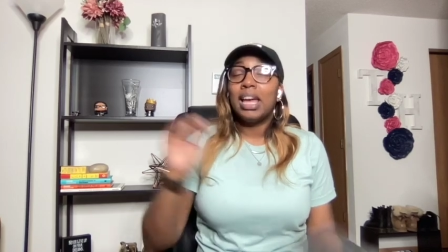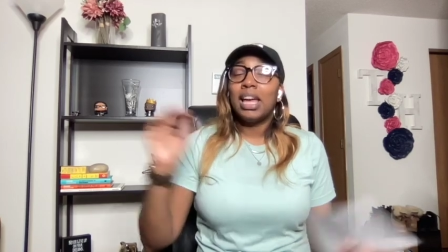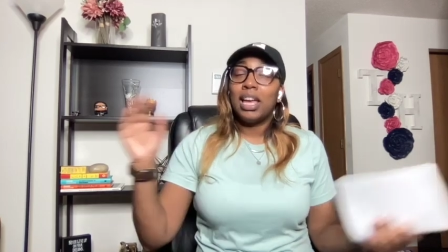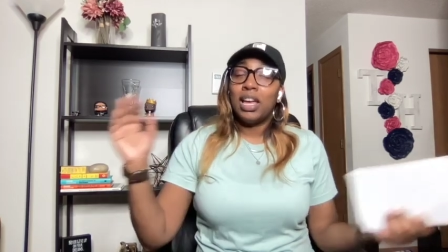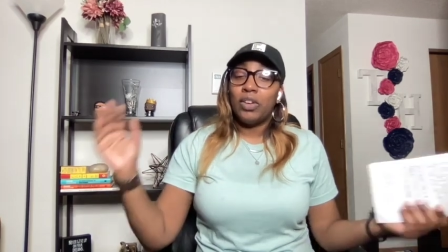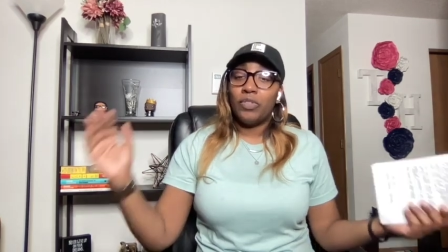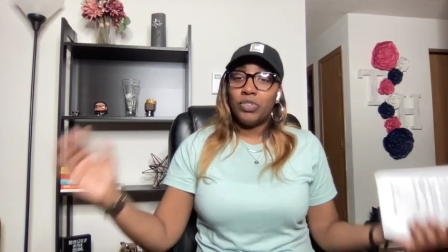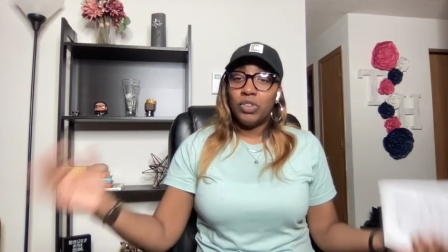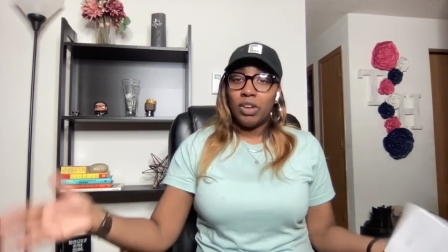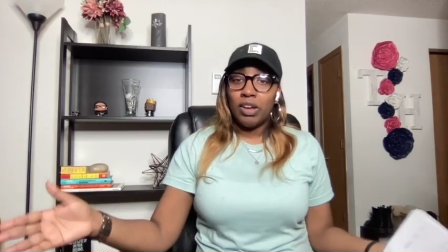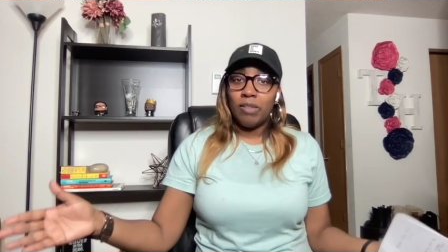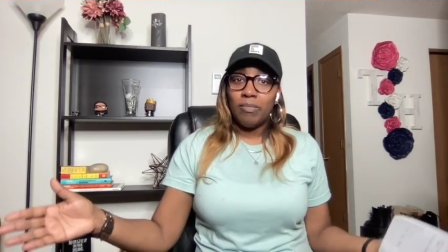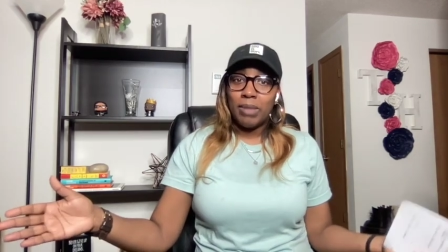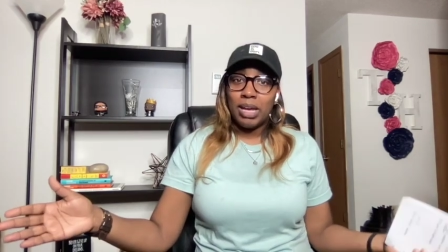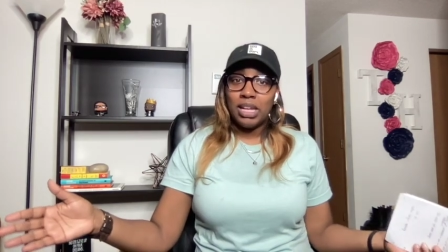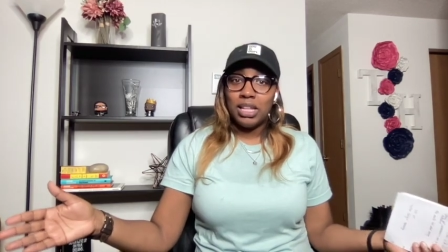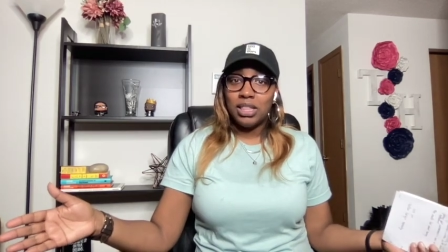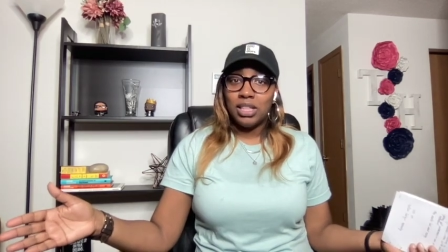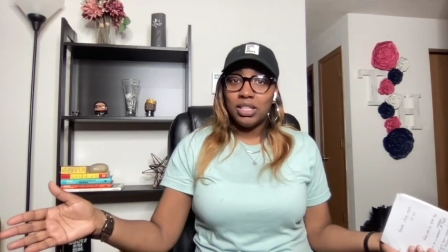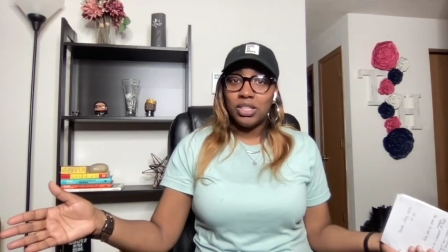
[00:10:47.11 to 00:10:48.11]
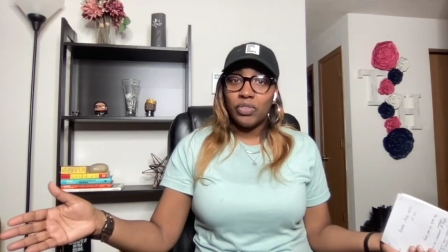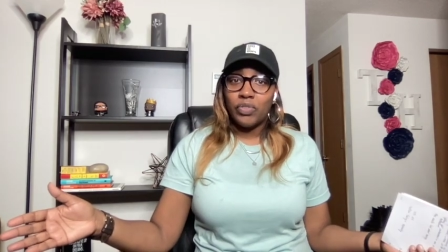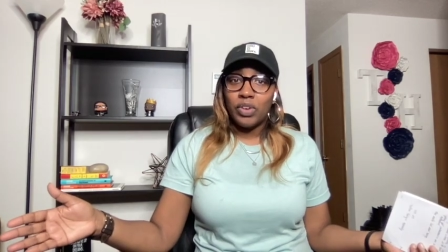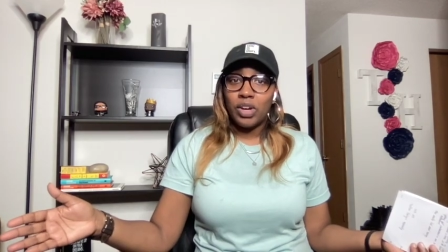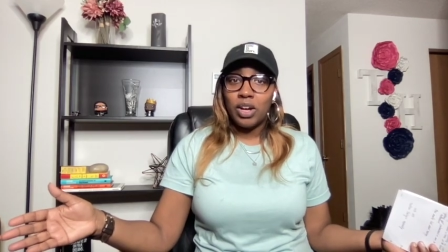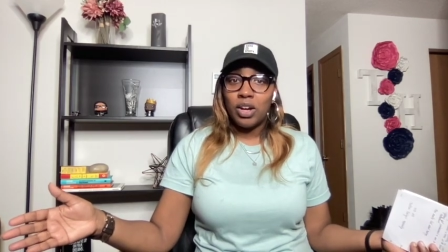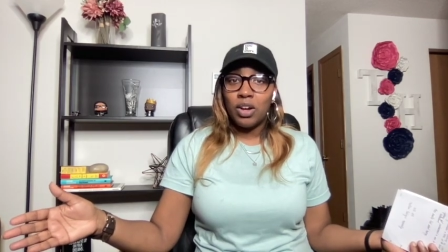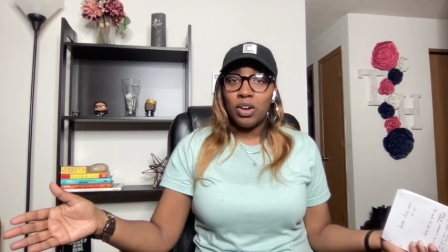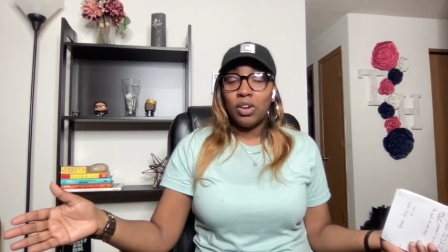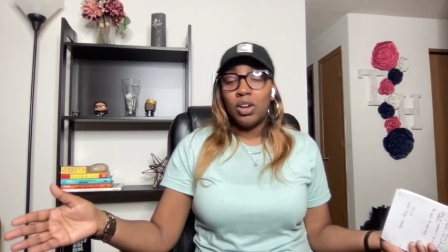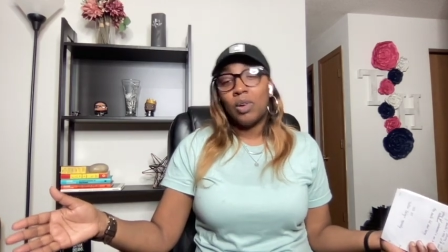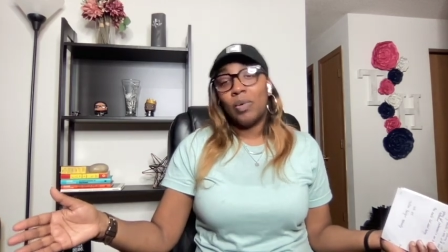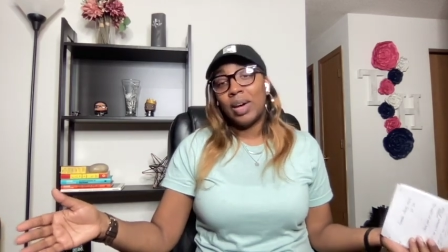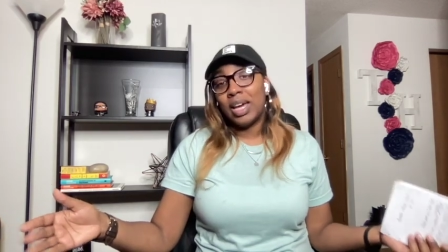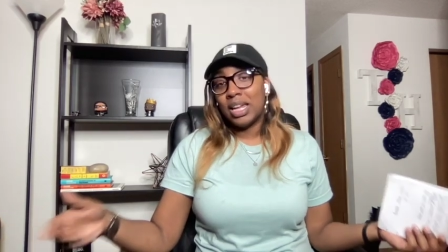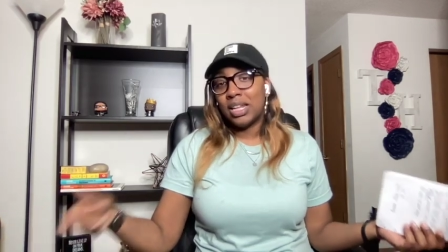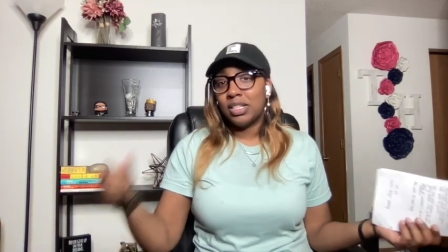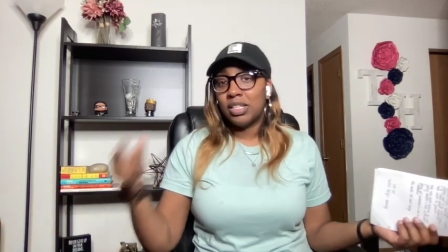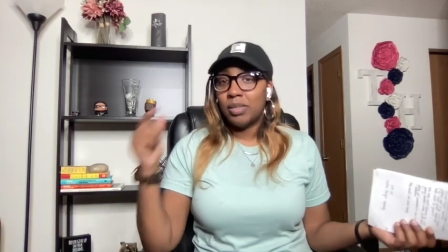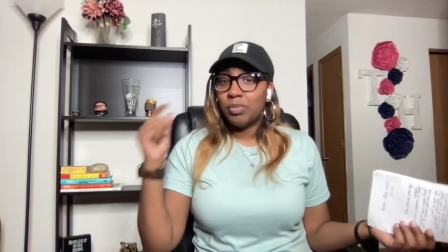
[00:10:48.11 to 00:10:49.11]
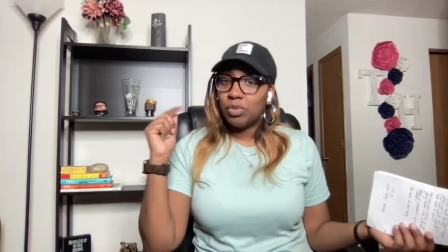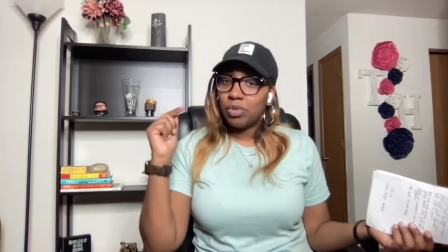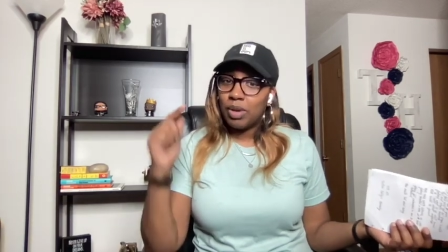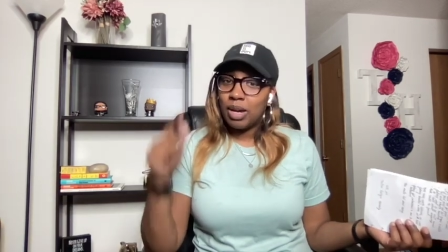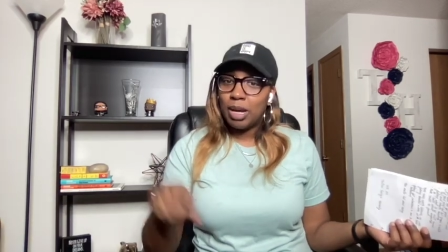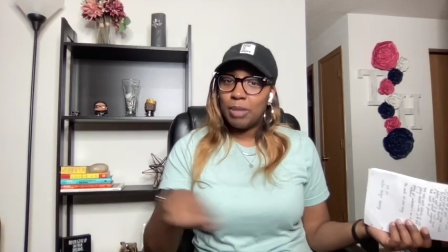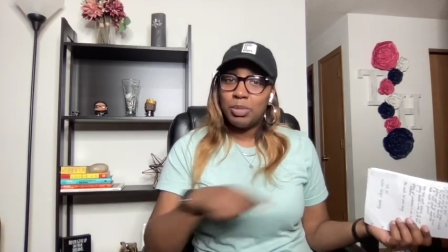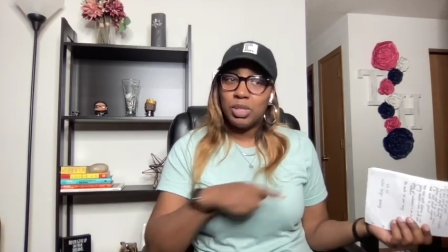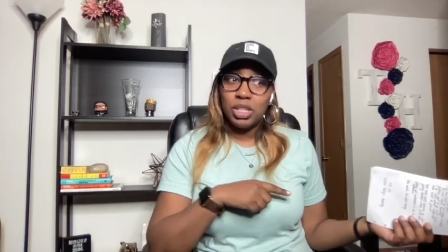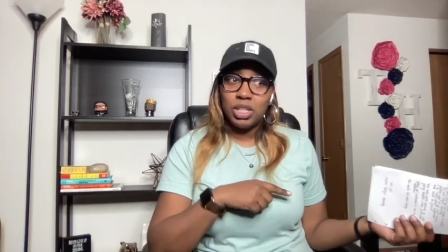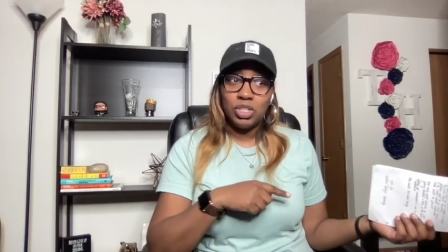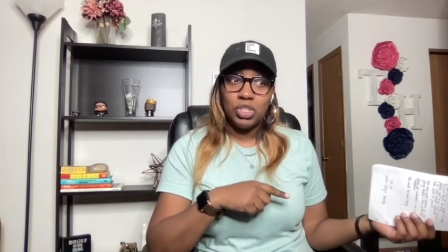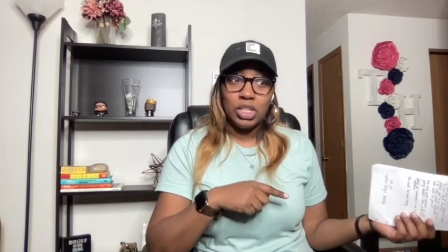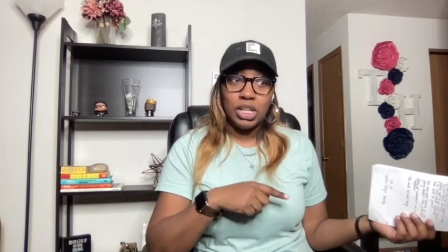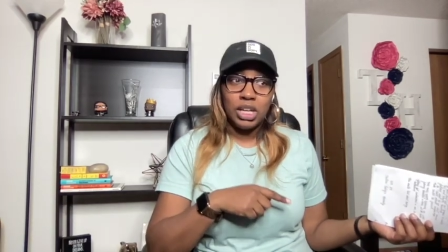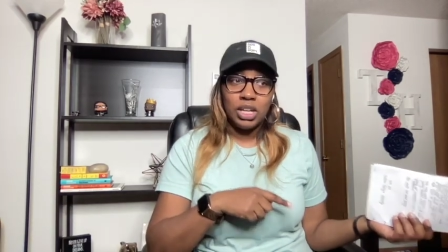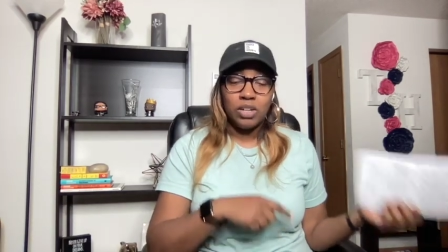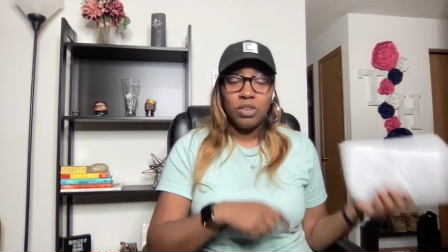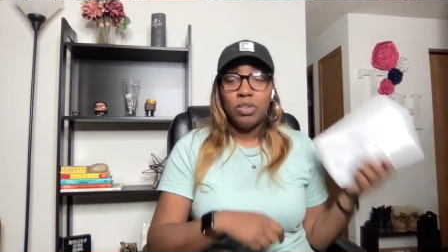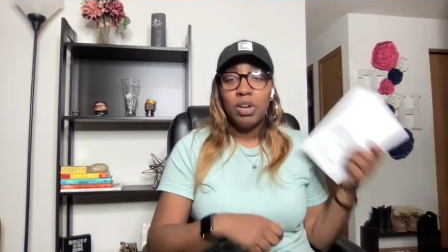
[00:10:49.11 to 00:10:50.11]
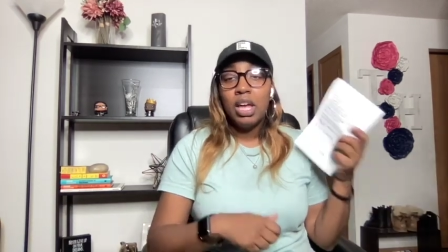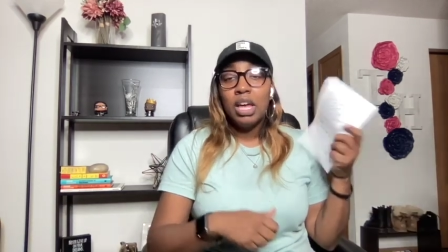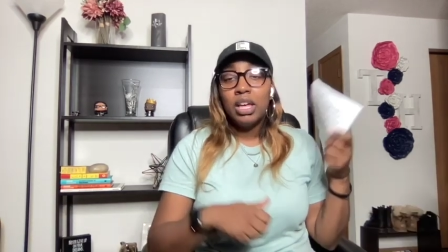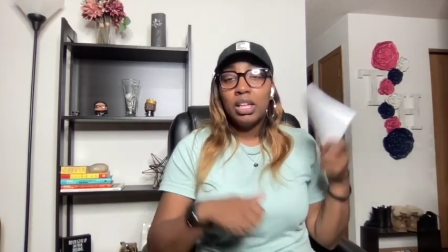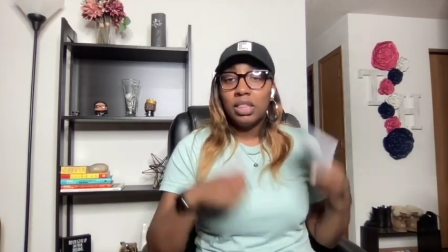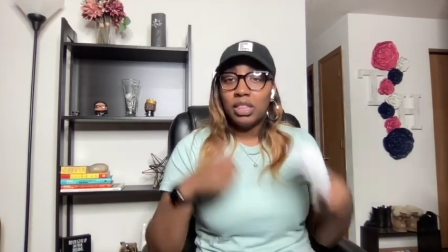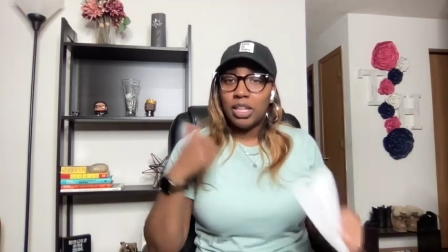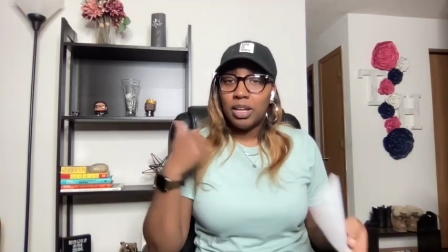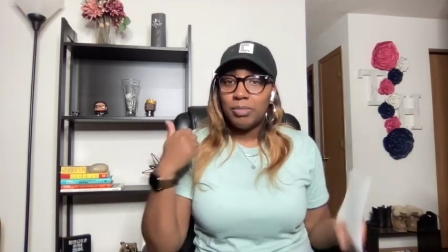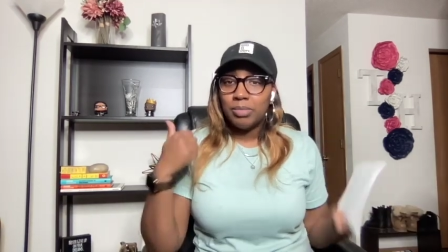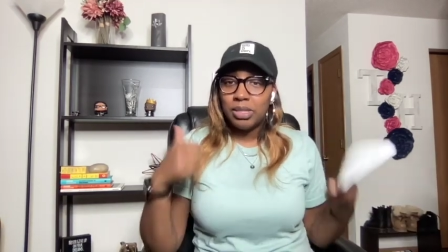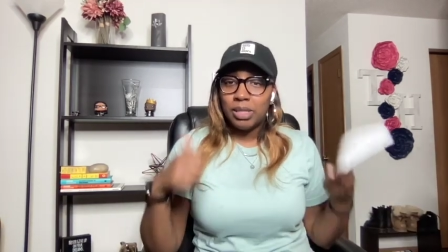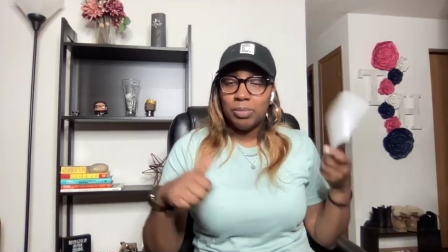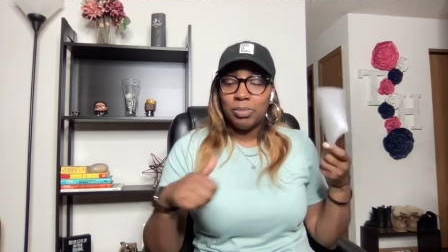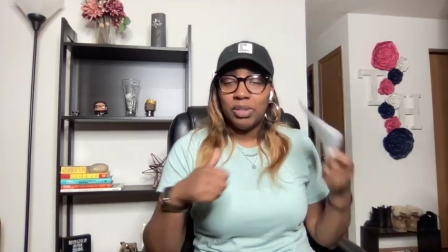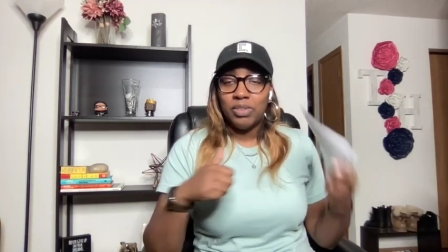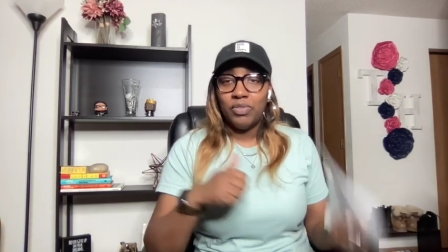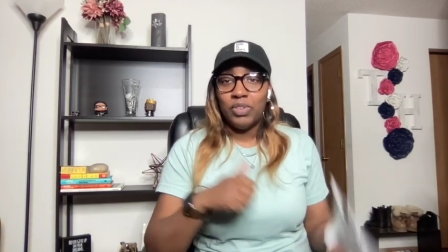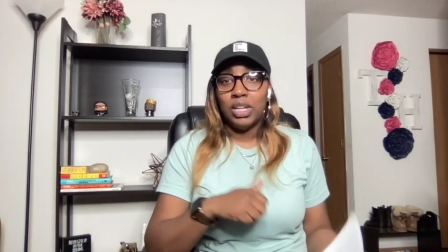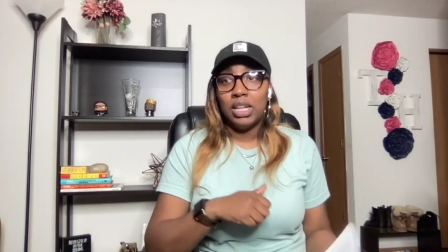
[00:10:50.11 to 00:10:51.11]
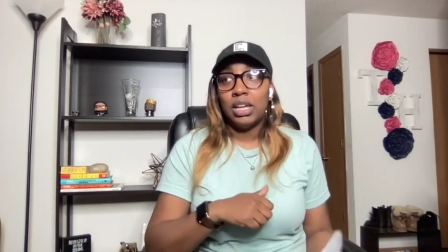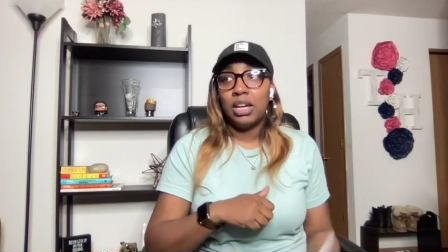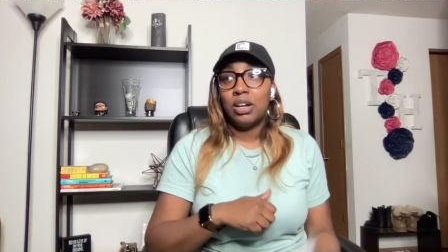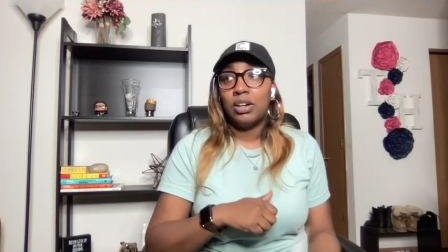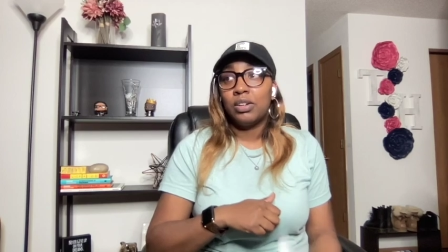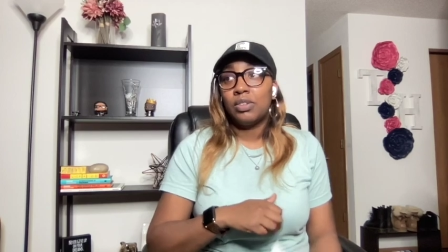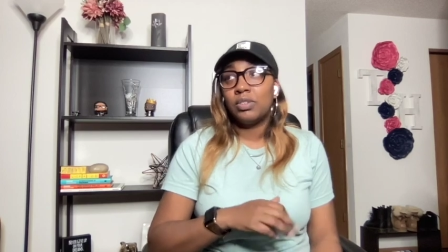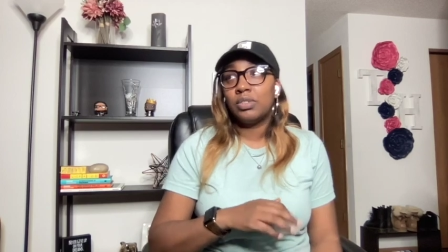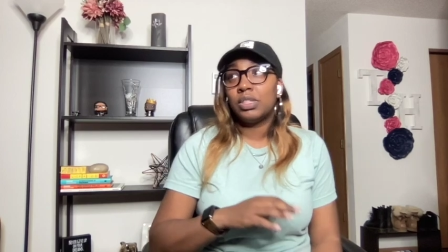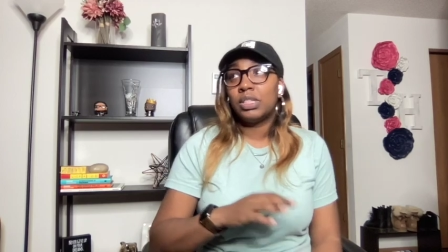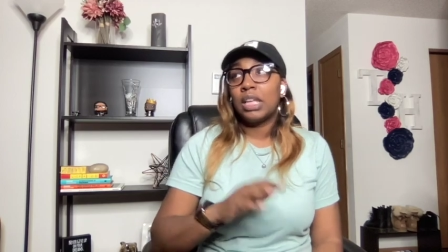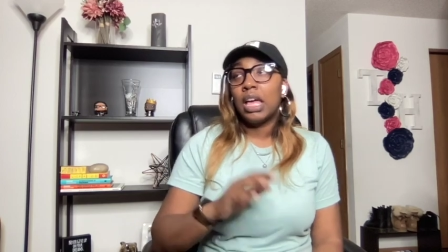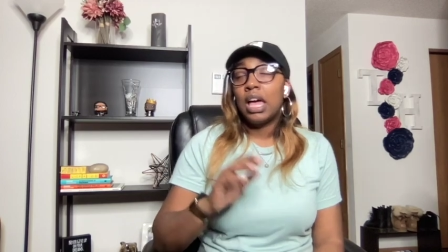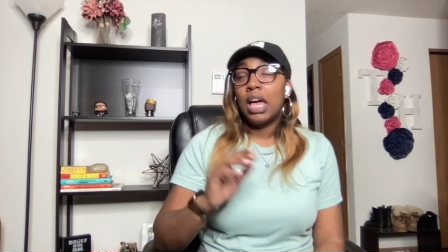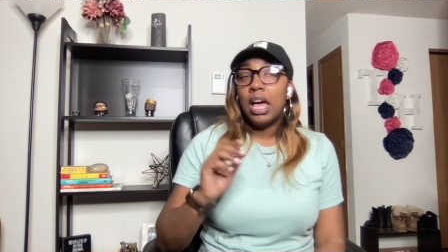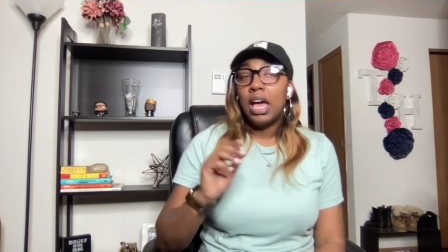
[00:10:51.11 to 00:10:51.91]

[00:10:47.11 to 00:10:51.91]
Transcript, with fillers: If you have made it this far, go ahead and subscribe to the channel, thumbs up the videos.